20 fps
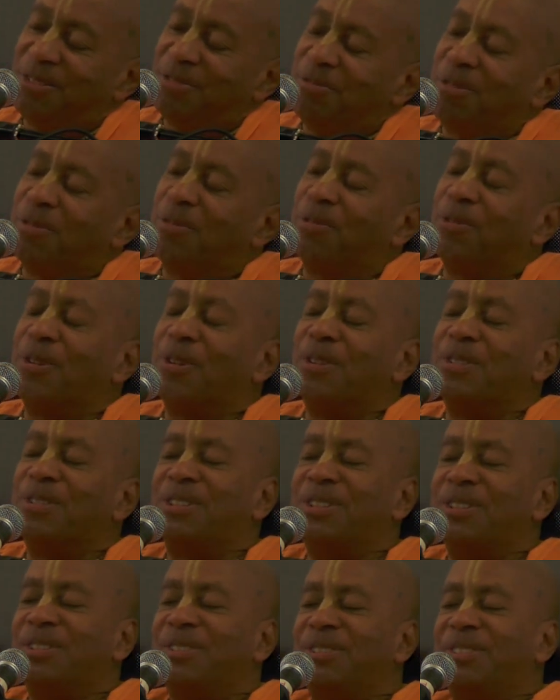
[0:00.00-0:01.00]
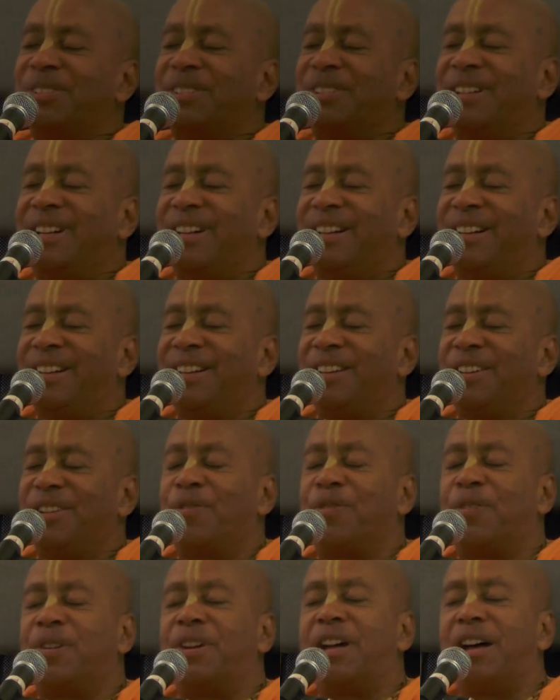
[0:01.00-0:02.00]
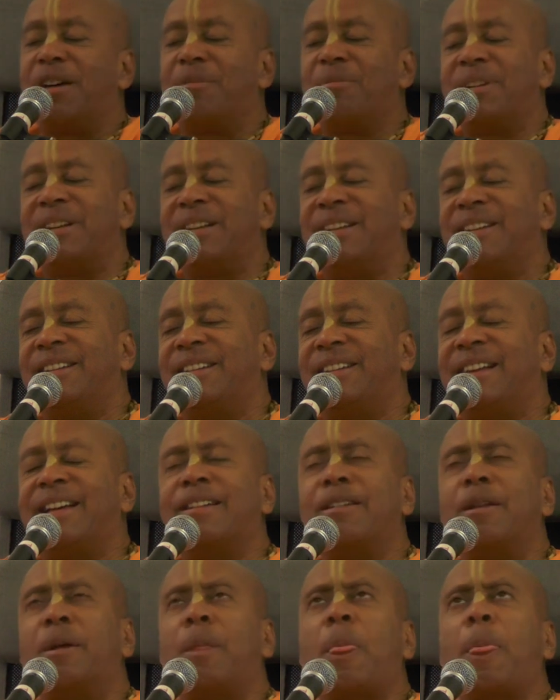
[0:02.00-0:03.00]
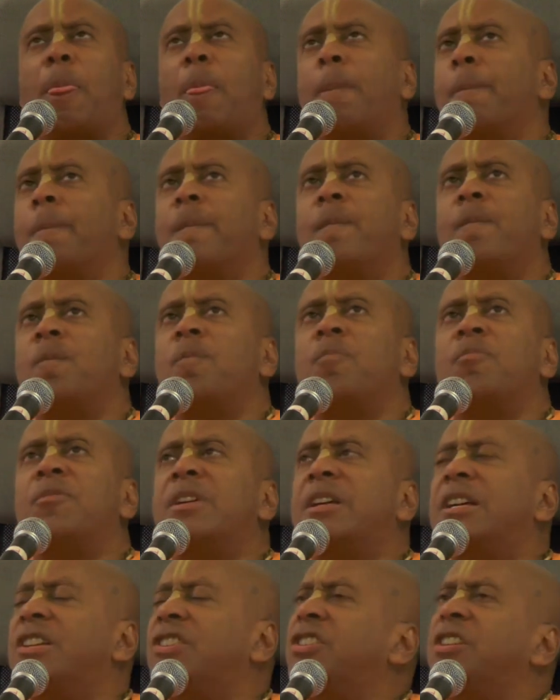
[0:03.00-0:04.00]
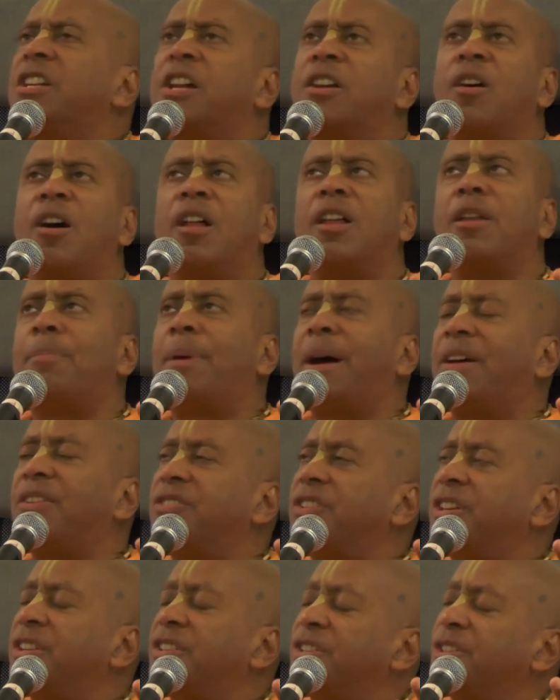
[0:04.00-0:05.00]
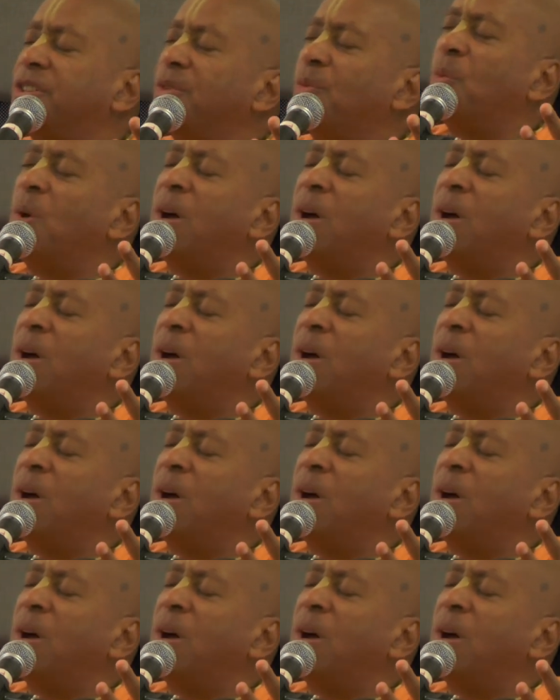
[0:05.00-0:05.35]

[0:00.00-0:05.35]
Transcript: refer to the phenomena. Isn't it all about just the